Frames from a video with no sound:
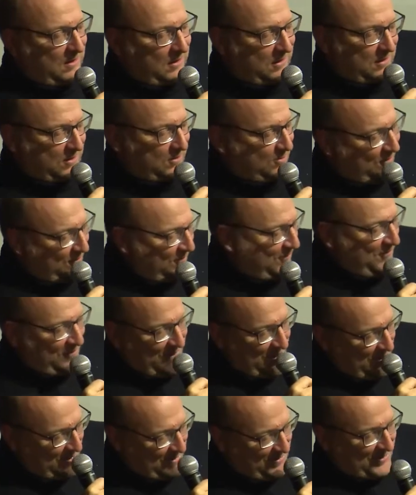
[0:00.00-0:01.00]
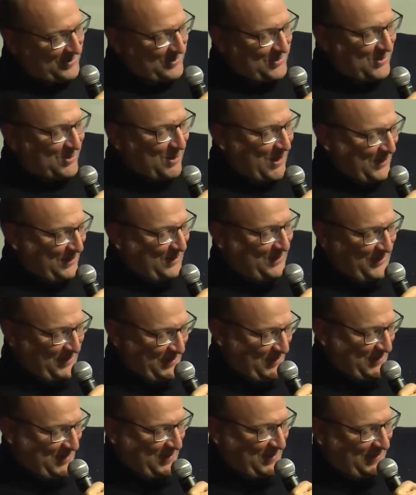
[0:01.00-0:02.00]
So I'm very
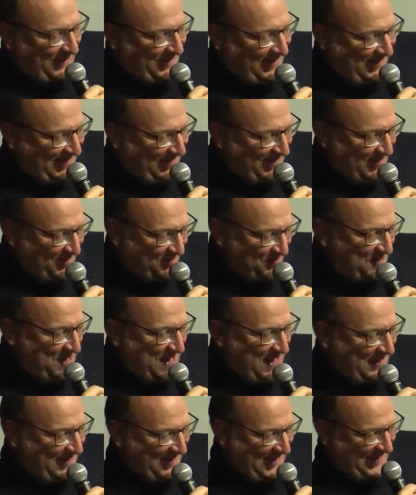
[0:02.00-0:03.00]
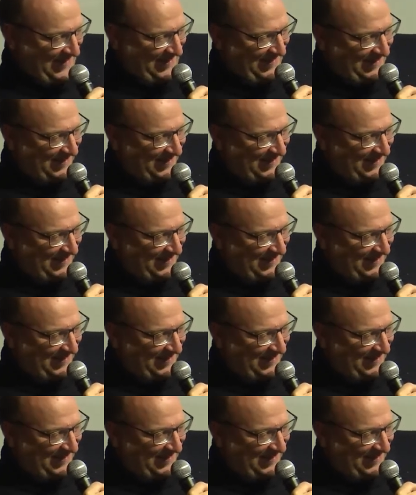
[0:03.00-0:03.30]
constructivist, oriented,